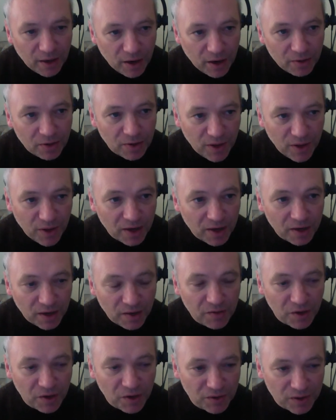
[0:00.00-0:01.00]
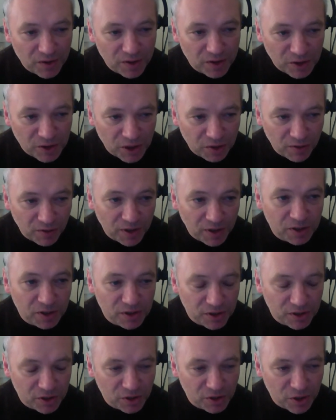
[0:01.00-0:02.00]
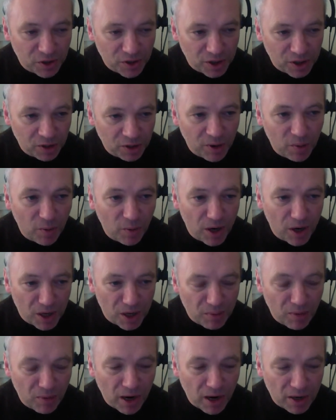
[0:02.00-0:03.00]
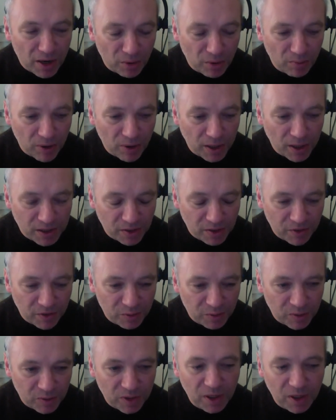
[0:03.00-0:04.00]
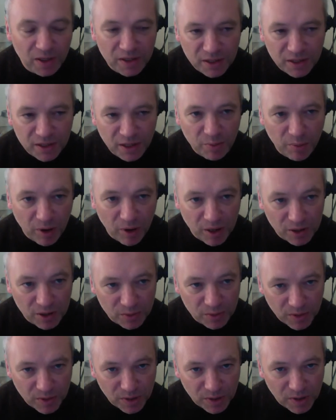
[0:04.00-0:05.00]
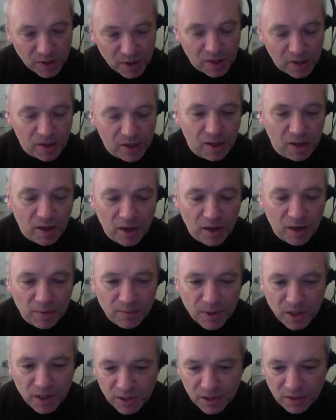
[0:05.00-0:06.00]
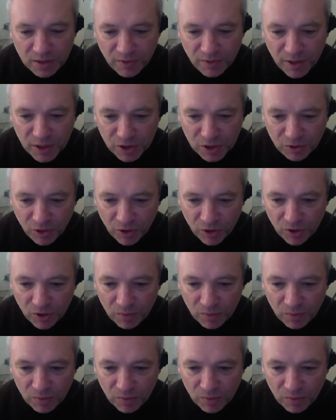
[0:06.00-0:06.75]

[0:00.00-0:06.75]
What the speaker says: then, if there are considerations, that you should think about why you might not make stuff open. And the same applies with that there's a very strong